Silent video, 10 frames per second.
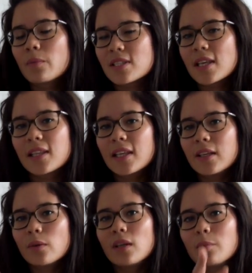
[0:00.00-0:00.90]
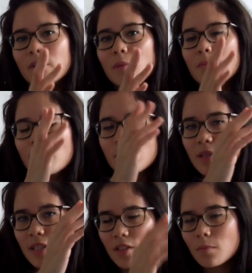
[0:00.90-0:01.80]
we say the equilibrium
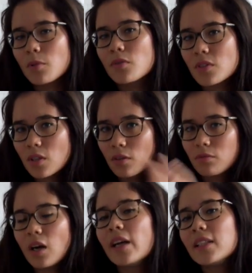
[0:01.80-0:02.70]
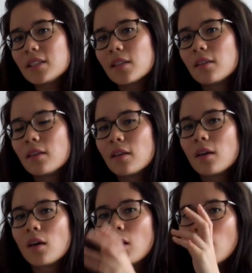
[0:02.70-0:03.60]
position moves to the right.
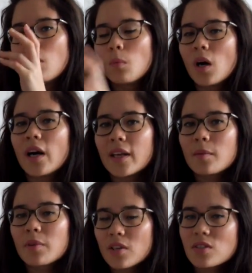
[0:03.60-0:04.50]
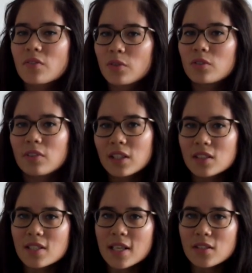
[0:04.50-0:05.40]
Why? Because the forward
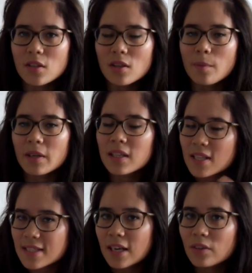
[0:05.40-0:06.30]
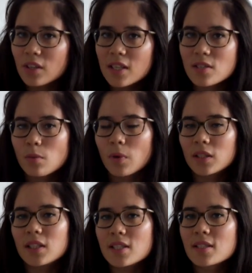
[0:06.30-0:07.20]
reaction is exothermic and that's how you need to
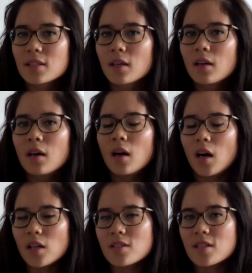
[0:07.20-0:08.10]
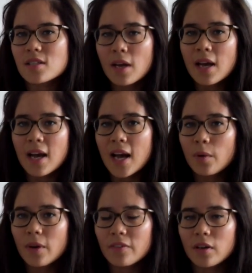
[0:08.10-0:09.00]
word these answers.
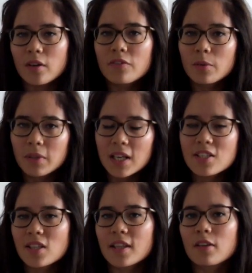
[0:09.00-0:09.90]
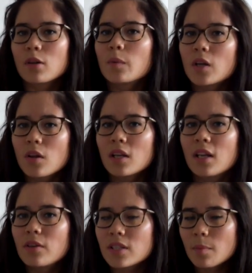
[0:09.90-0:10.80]
However, from collision theory, we know that
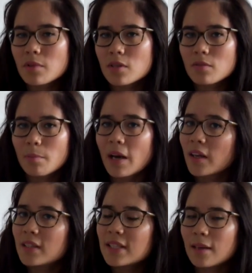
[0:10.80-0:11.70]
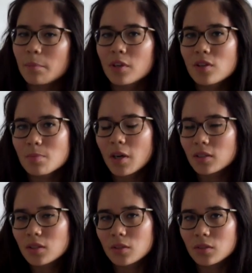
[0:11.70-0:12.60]
low temperatures are a bad idea because
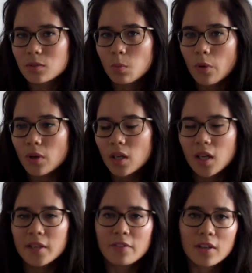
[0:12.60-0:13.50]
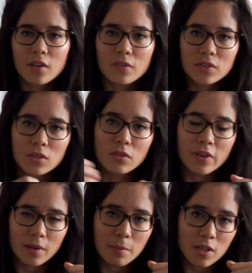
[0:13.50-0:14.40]
particles won't collide very often or
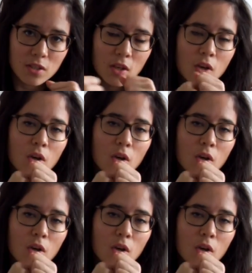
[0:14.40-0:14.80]
very much